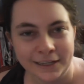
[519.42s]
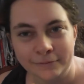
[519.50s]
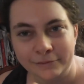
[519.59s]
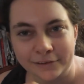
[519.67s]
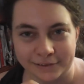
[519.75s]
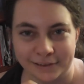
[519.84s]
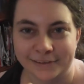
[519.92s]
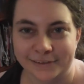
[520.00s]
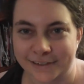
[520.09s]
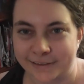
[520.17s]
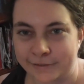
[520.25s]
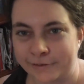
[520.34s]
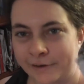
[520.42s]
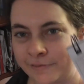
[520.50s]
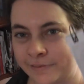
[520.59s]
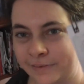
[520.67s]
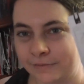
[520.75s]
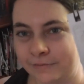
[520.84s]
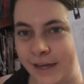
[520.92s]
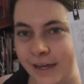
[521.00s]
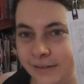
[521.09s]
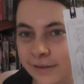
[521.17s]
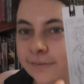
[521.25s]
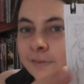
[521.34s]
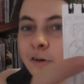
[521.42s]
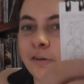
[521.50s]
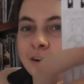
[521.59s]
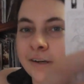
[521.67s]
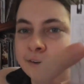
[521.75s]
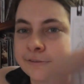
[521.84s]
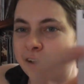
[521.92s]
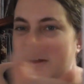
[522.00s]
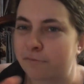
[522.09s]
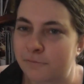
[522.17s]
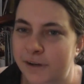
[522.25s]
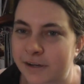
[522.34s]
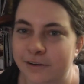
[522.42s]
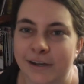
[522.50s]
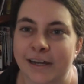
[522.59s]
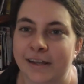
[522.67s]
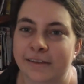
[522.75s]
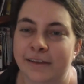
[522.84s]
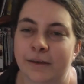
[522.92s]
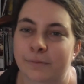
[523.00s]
Because that's just a reference to the fact he's not wearing a red wig or anything,